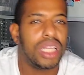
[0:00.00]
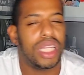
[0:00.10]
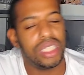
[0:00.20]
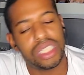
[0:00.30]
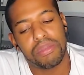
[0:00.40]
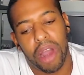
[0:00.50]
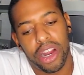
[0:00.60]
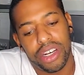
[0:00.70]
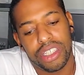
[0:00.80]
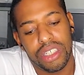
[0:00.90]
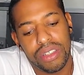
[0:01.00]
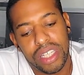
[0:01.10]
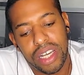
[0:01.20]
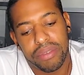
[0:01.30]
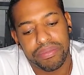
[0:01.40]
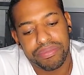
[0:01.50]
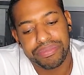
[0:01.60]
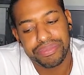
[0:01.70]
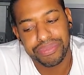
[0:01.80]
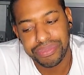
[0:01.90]
That's smart. Use him.
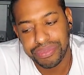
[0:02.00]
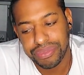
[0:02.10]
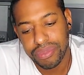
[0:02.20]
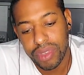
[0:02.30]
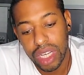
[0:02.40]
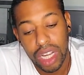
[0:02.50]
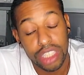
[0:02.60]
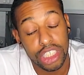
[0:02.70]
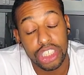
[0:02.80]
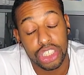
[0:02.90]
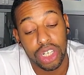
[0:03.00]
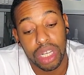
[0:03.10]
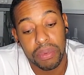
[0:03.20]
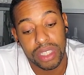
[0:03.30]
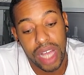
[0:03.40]
Because he surely will